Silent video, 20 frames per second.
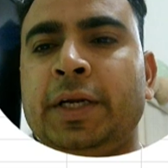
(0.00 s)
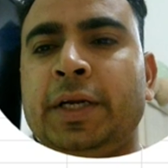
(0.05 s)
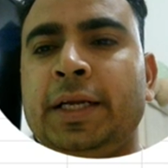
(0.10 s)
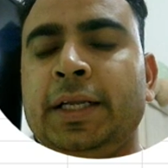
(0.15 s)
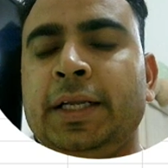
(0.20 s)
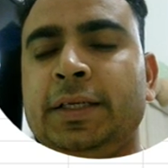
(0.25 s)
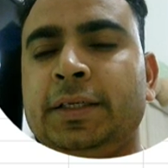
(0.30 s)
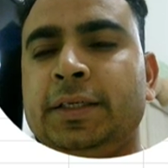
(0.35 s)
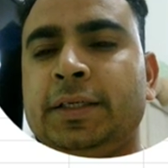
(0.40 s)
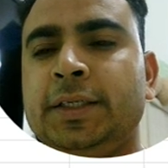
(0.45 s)
Keep
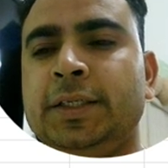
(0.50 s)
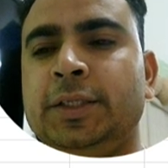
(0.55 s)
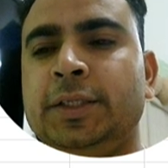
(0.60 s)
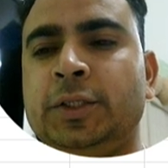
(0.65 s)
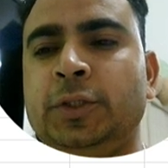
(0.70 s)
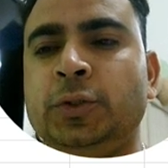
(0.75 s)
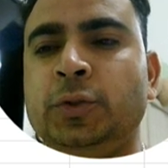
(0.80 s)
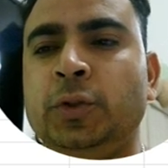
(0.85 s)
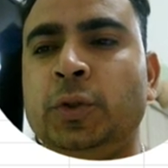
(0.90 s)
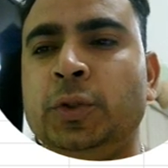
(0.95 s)
trying.
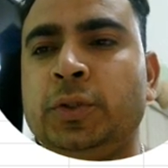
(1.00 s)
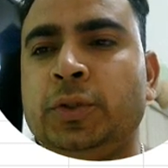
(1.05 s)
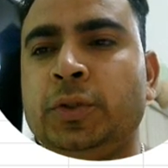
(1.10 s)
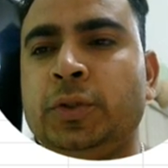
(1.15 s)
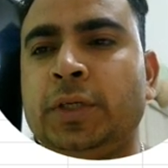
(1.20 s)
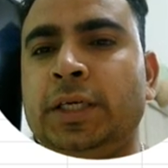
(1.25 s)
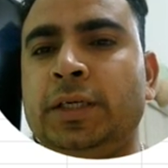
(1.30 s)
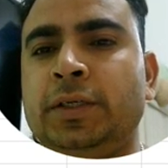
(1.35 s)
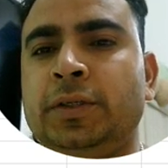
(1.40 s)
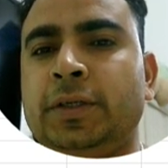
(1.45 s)
You
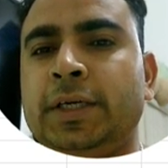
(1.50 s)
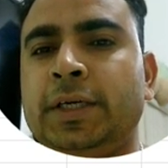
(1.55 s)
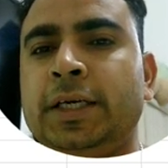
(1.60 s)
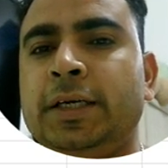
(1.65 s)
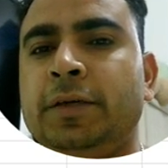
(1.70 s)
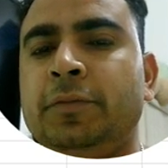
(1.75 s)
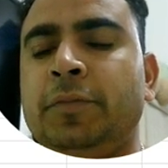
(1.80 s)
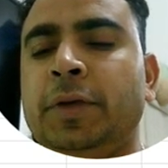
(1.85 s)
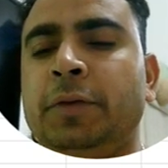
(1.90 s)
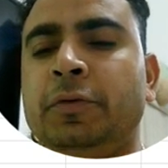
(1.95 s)
also can
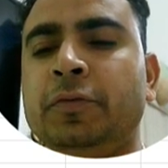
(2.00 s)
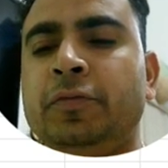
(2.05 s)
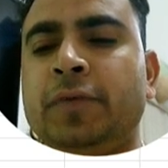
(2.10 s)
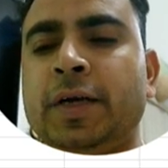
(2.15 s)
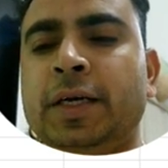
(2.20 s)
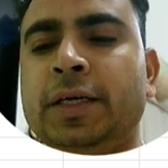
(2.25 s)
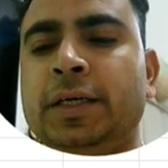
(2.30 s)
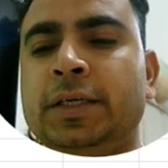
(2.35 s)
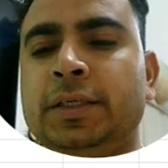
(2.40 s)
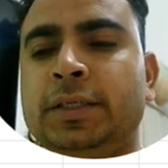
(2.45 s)
try,
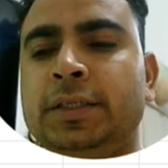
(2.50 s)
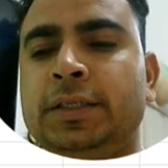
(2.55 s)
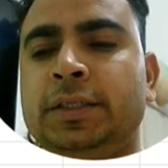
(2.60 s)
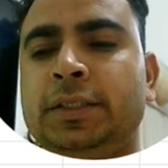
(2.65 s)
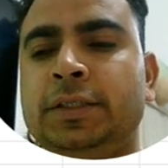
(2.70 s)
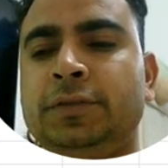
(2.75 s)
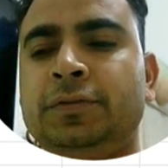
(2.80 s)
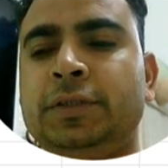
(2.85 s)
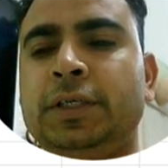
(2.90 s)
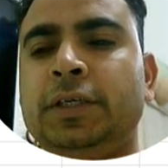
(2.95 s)
maybe find
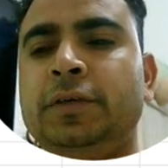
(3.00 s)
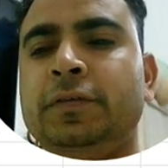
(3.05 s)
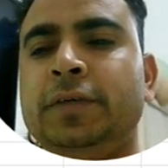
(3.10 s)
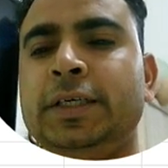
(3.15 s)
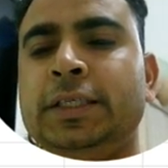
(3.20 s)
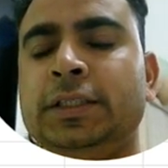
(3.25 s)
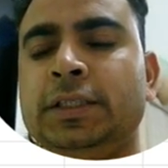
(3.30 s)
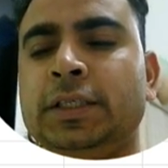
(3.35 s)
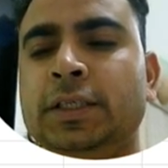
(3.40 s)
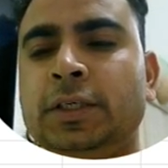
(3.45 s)

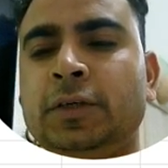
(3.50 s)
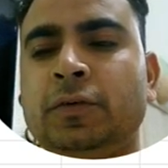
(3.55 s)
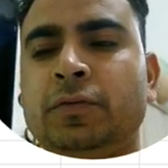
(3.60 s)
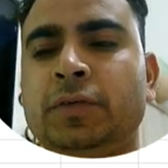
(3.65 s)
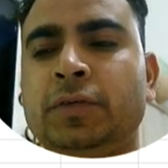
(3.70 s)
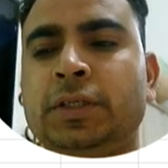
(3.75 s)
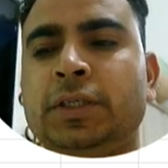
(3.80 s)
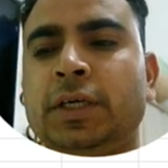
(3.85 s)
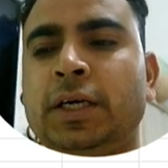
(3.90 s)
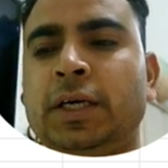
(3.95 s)
different ways
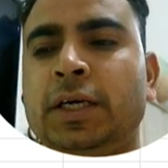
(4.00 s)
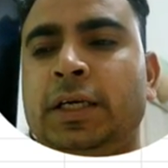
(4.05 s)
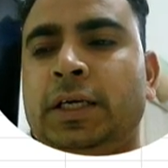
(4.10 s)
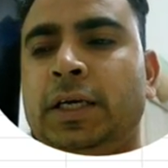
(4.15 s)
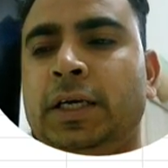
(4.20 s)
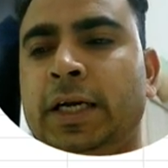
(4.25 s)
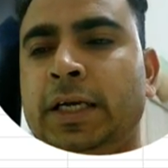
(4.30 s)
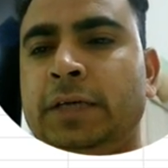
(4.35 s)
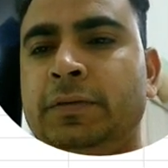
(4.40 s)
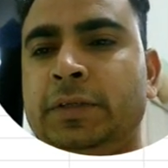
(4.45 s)
which
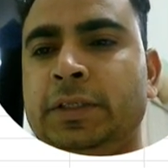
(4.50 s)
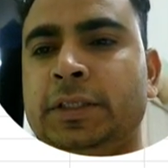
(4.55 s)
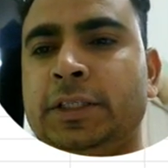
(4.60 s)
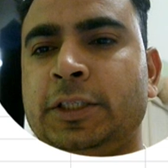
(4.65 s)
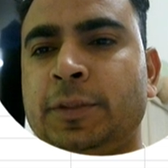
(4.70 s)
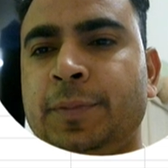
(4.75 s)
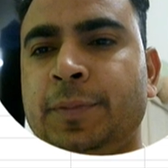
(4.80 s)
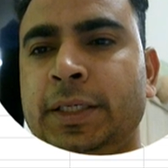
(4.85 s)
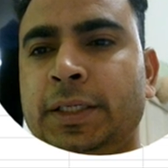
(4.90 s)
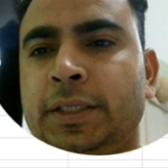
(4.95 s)
I
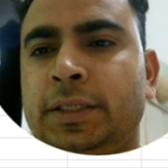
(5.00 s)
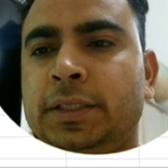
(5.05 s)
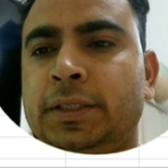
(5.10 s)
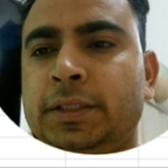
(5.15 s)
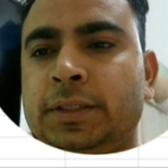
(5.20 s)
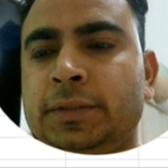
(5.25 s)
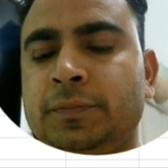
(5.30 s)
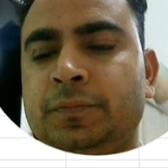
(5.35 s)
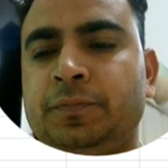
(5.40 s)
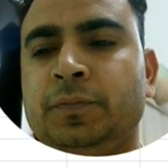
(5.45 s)
haven't
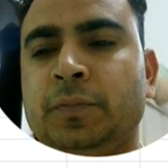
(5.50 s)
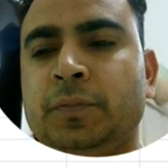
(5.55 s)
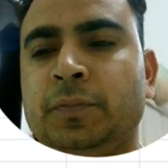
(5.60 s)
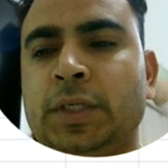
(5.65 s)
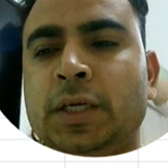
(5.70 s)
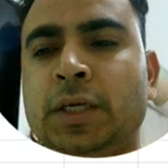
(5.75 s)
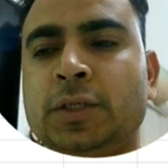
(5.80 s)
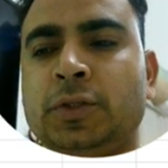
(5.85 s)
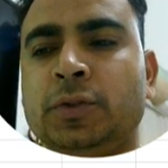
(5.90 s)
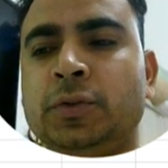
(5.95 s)
explained here.
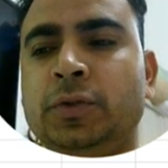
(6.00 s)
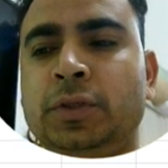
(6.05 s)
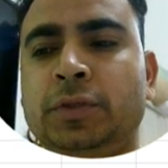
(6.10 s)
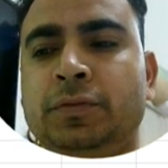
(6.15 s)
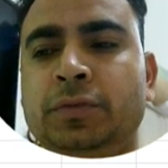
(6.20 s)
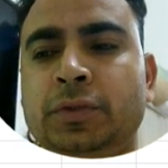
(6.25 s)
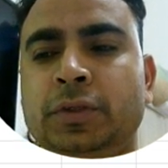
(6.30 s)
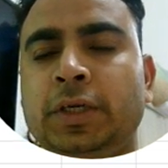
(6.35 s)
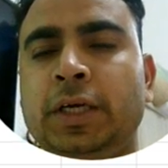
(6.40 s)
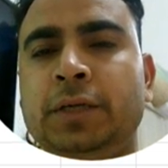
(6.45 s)

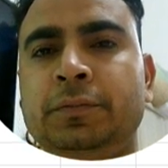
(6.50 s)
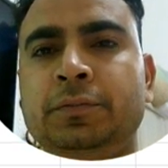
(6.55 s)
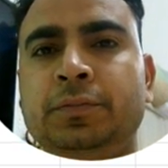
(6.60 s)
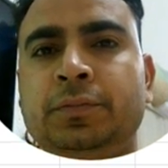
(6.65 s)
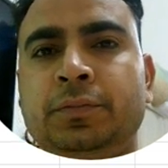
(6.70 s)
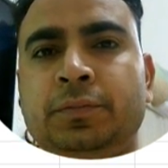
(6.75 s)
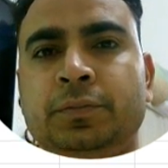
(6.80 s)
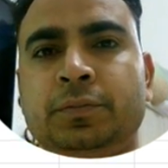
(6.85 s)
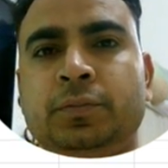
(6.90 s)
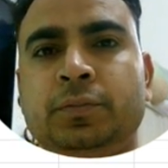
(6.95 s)
So if you
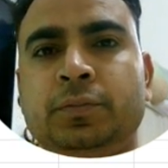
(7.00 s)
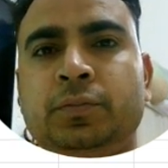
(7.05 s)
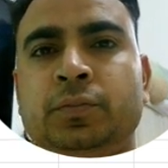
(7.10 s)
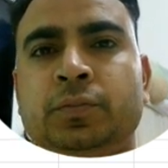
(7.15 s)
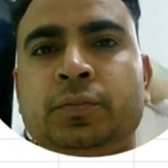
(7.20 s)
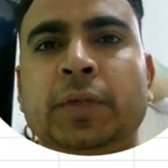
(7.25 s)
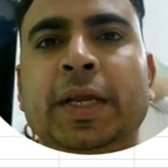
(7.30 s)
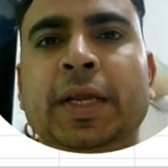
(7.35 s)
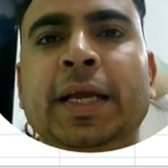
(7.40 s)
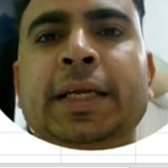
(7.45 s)
have
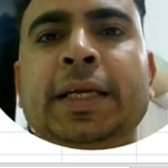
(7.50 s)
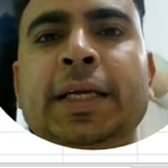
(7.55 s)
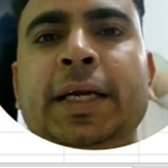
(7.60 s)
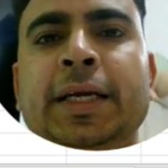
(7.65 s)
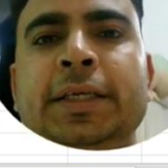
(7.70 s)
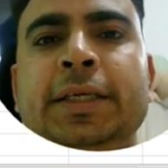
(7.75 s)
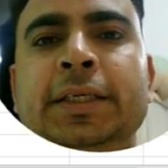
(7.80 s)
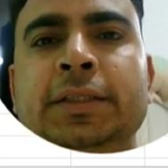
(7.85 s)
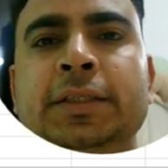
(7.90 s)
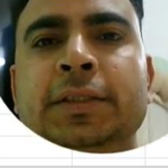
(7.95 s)

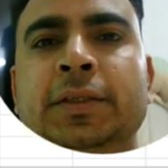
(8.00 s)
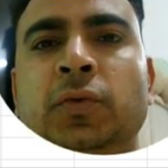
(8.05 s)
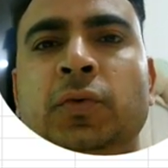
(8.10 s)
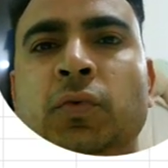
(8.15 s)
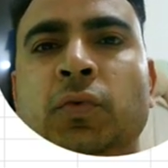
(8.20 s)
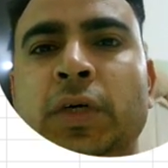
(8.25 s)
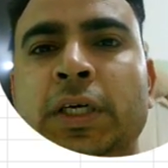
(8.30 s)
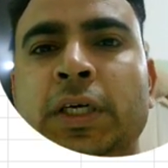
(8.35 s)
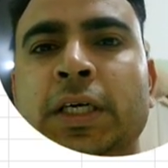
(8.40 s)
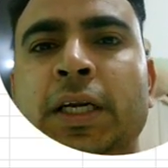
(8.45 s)
any
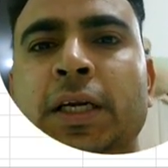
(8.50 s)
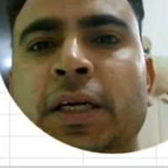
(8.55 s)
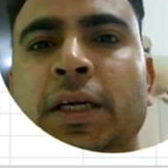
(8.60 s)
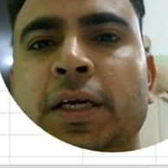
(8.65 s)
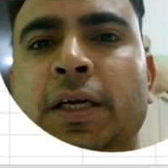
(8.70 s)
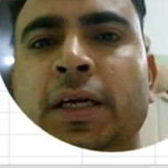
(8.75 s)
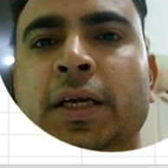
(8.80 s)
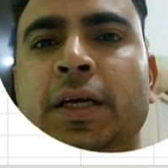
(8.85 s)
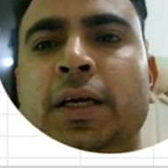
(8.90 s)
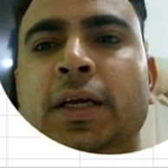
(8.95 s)
idea what
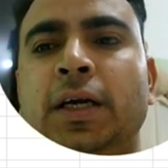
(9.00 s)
